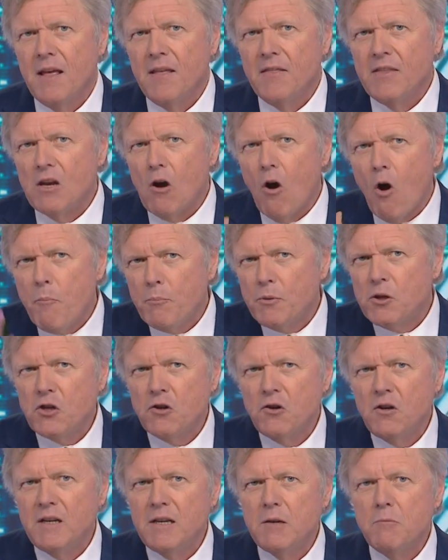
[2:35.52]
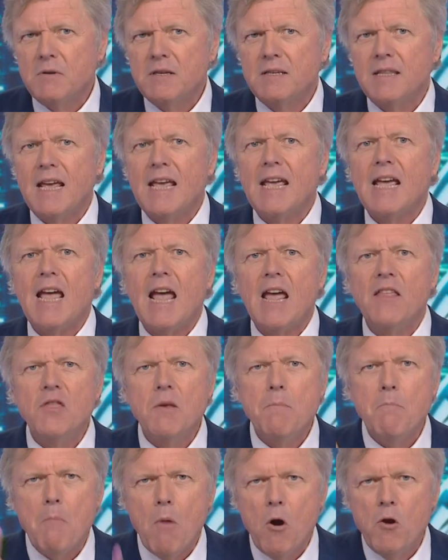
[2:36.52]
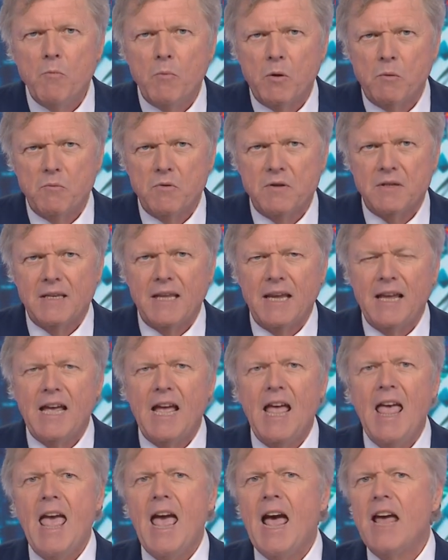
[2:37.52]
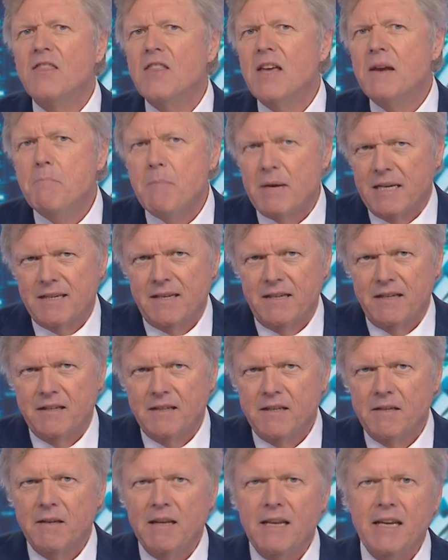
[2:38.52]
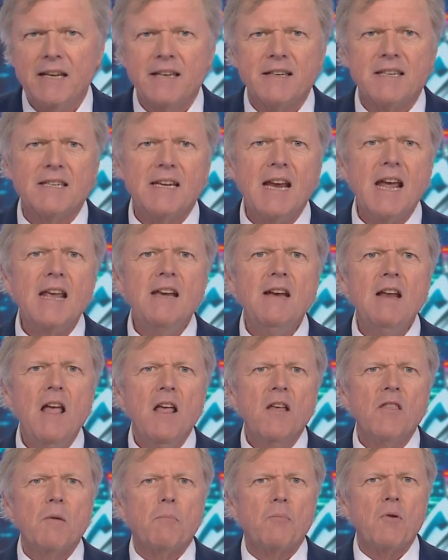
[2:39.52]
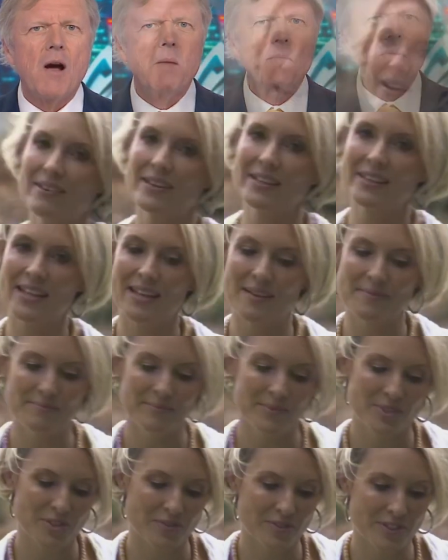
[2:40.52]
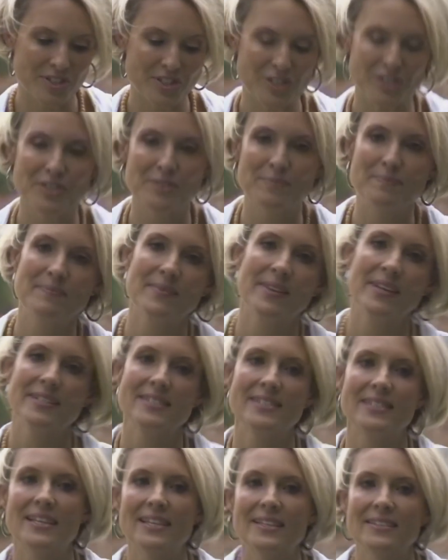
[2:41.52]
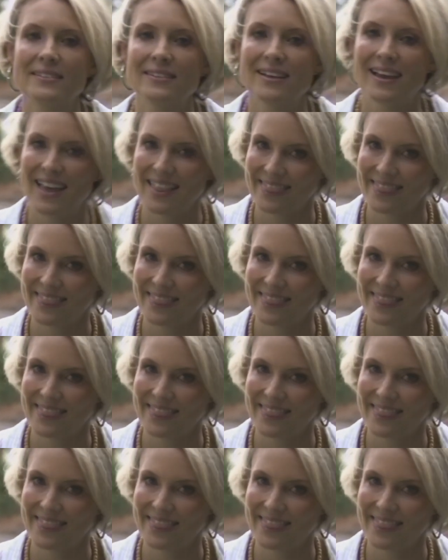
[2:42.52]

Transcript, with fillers: The opportunity was there and the moment was there, and they missed it. Instead, the Prime Minister retreated in the face of